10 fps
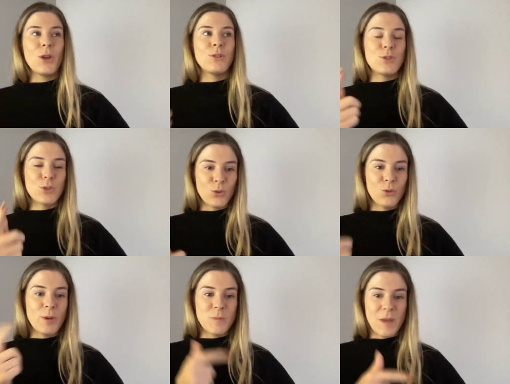you should
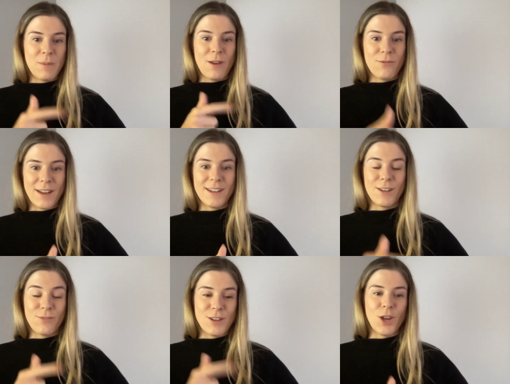almost be a bit offended
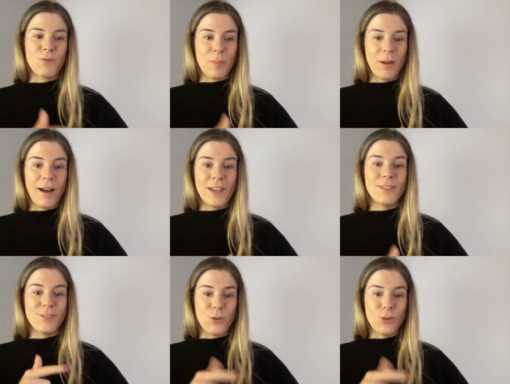if they don't reply.